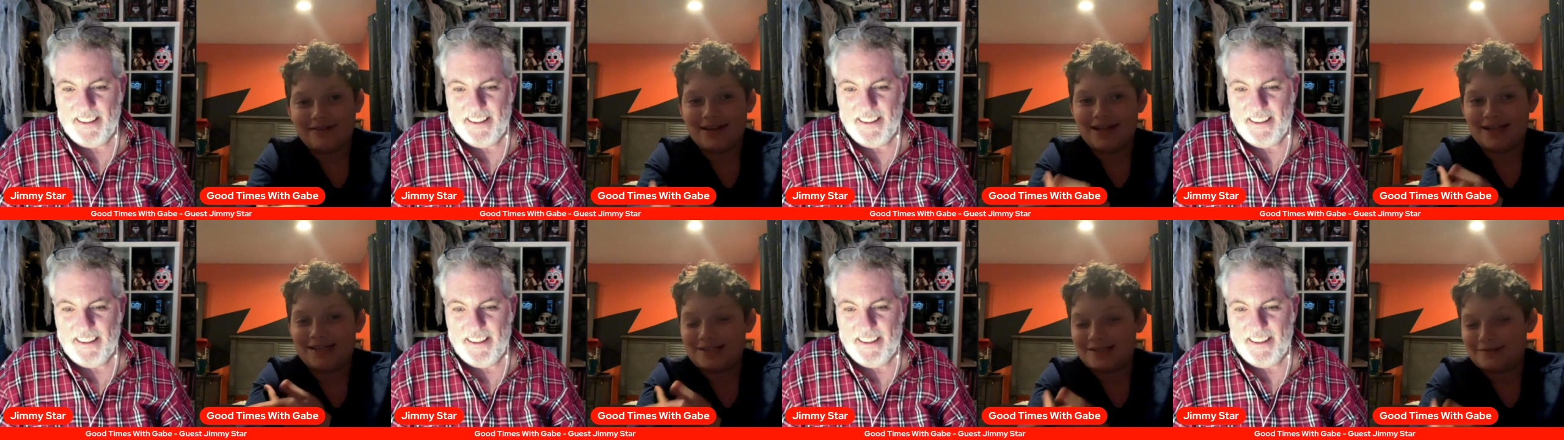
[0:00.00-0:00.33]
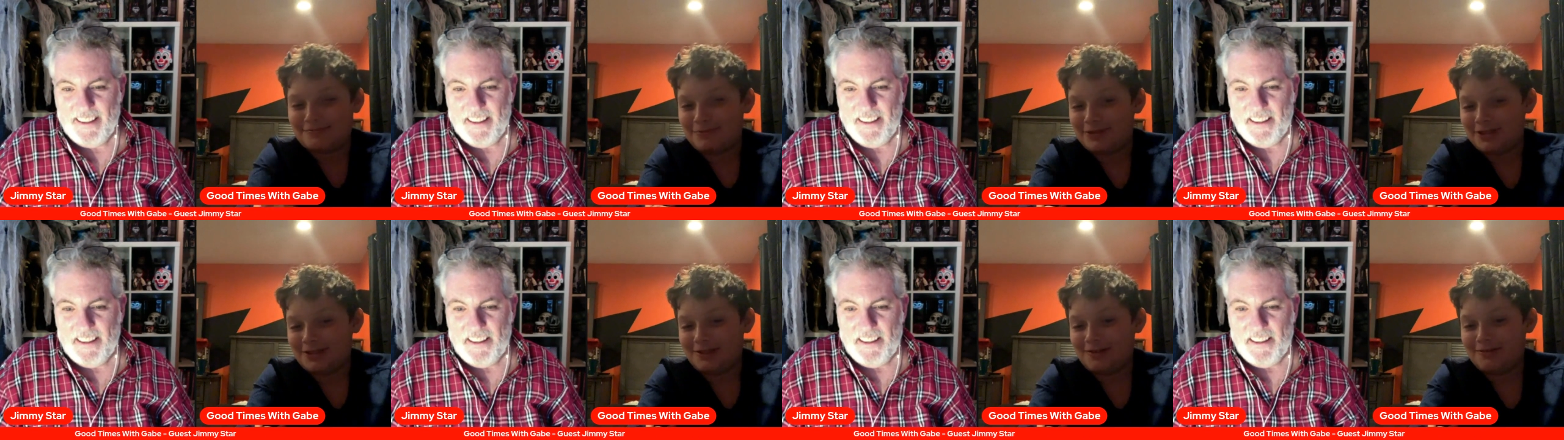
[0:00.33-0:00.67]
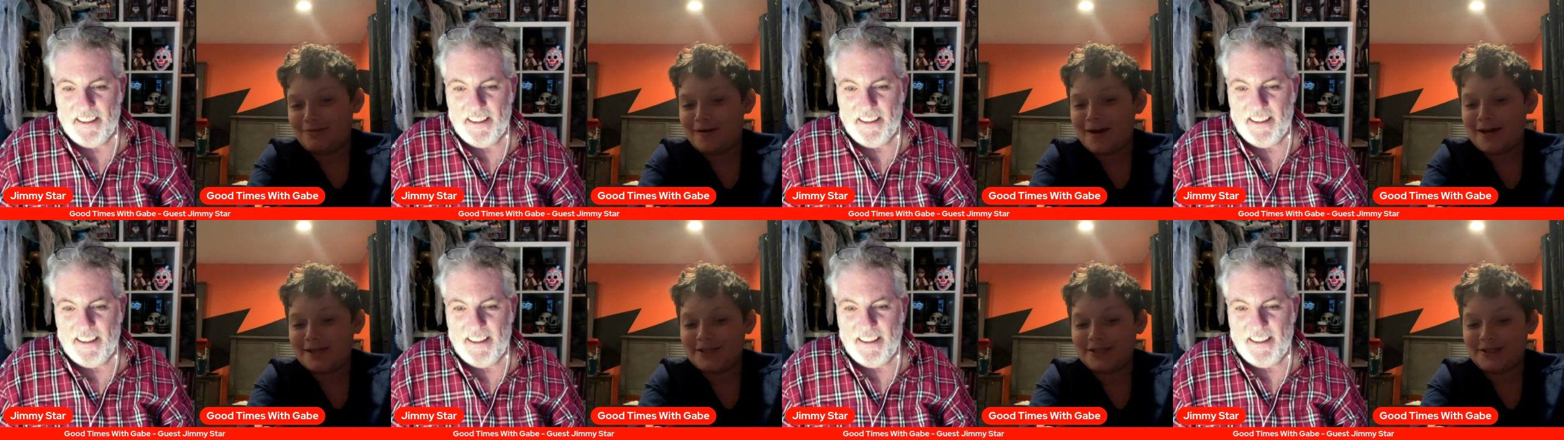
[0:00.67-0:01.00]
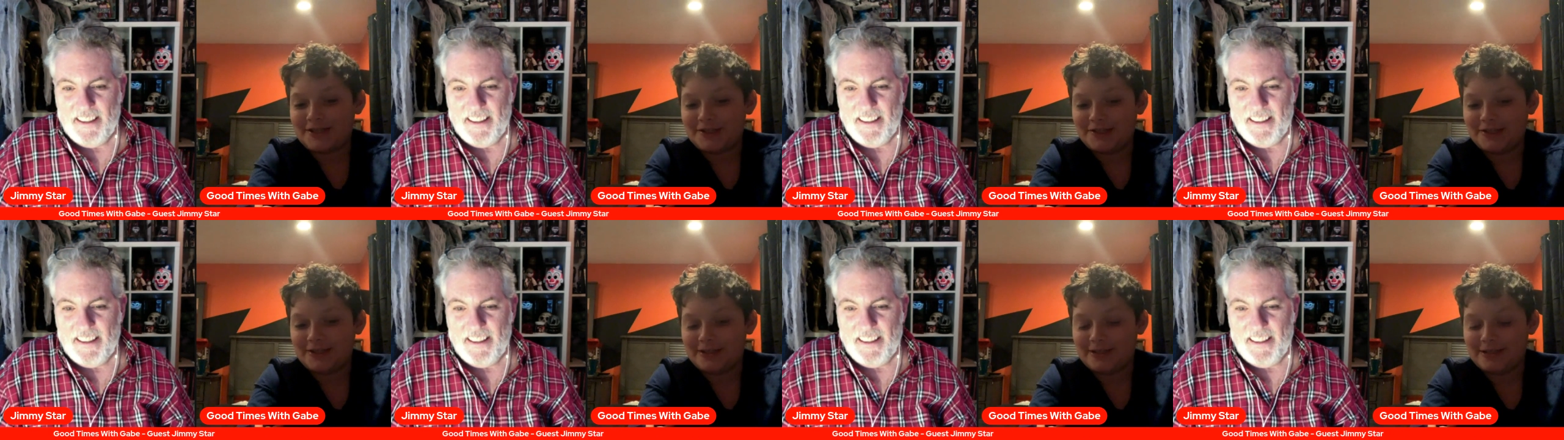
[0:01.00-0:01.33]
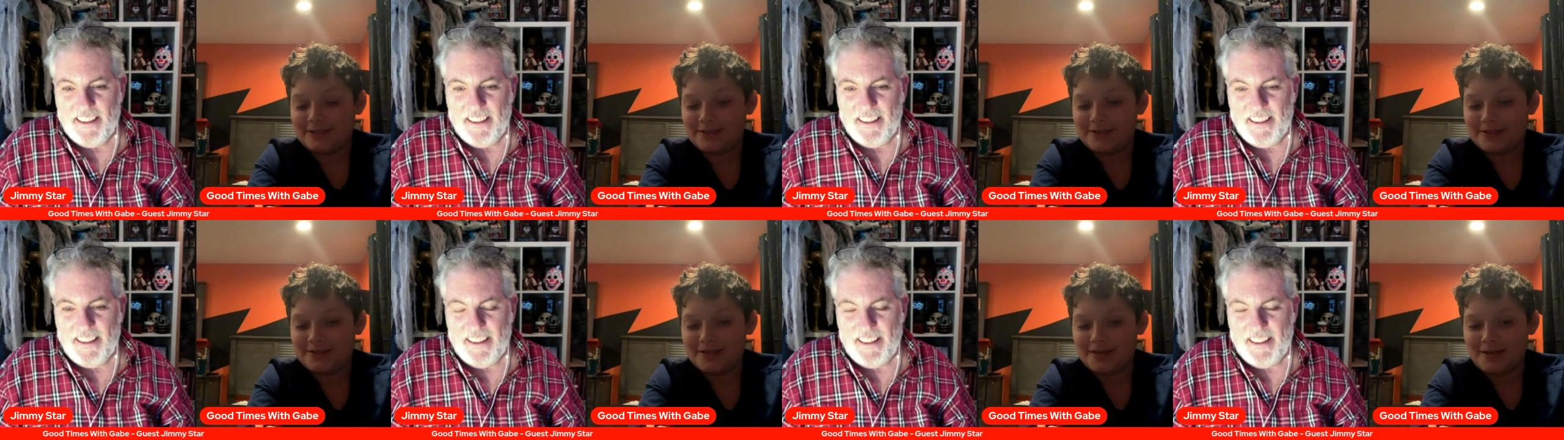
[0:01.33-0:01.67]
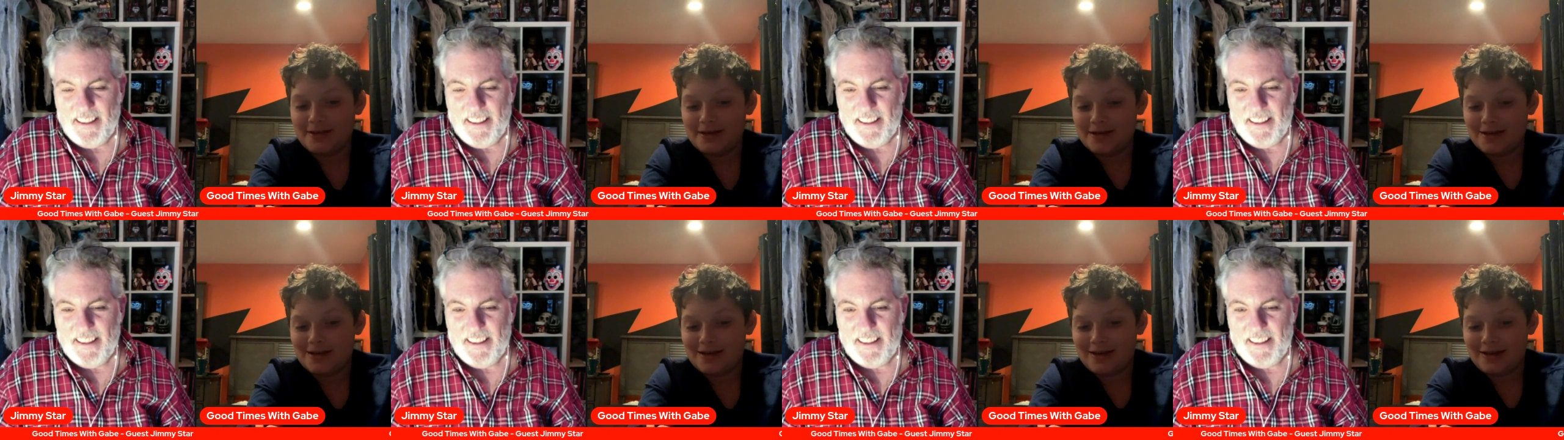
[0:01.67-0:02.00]
Speaker 1: we got some good questions.
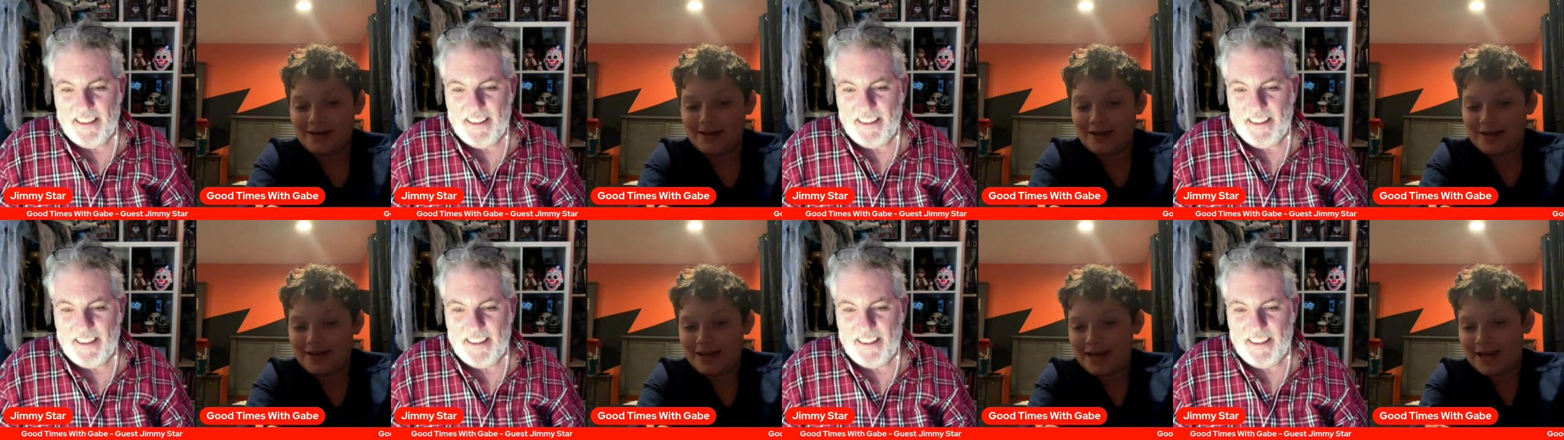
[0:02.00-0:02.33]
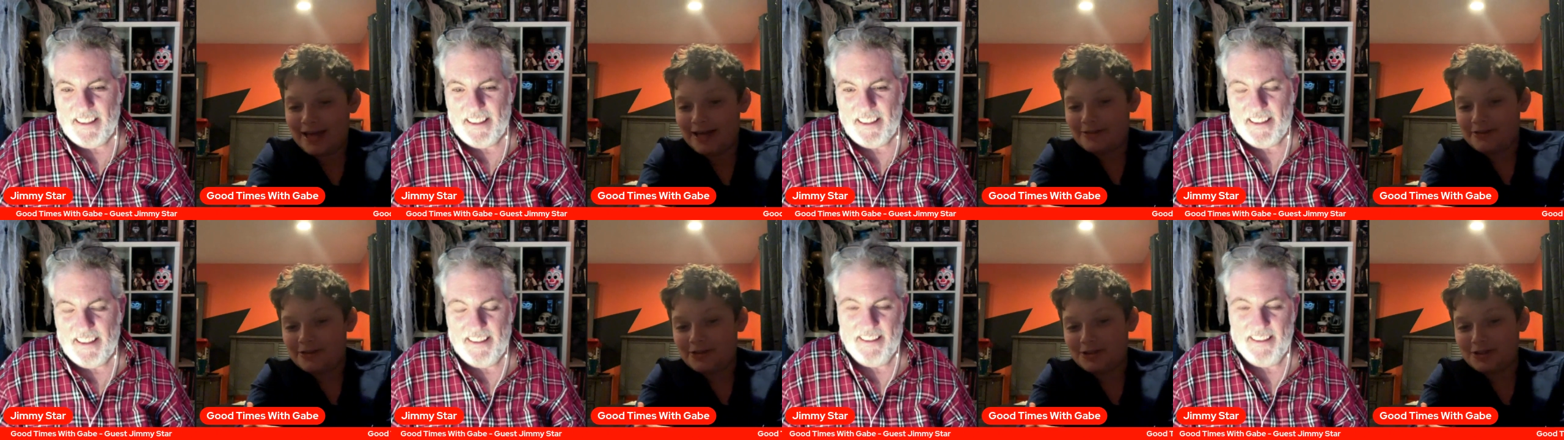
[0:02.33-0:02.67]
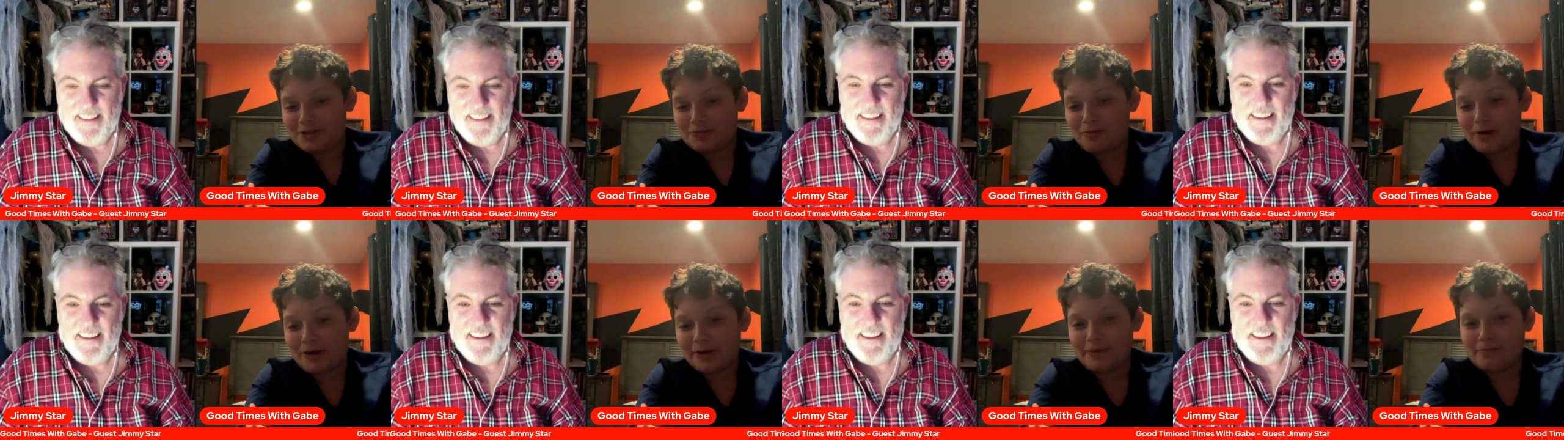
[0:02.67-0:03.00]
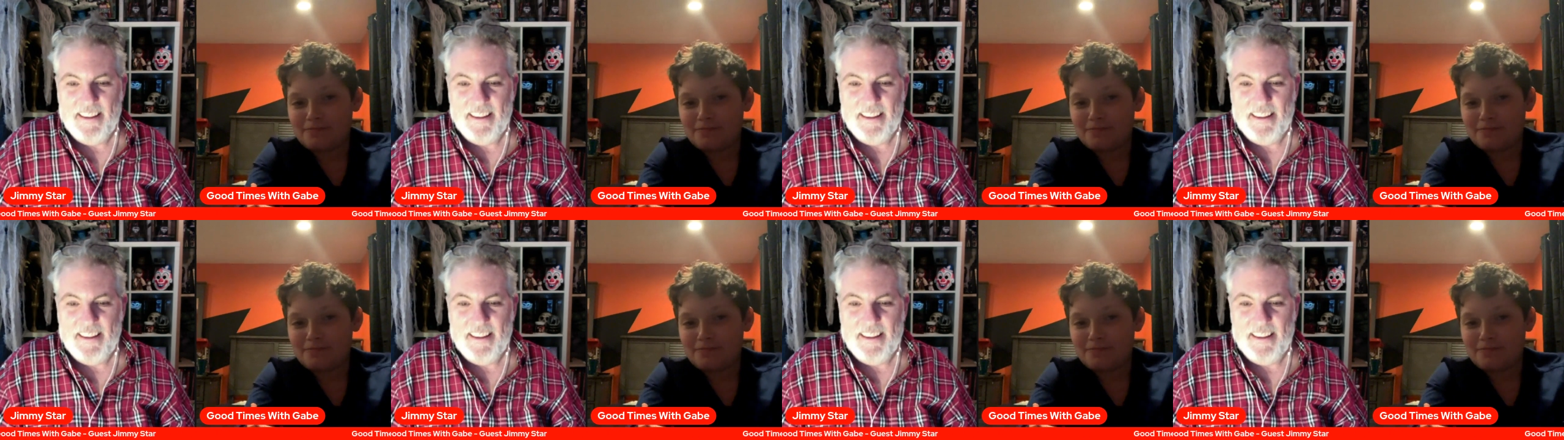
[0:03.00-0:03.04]
And there's one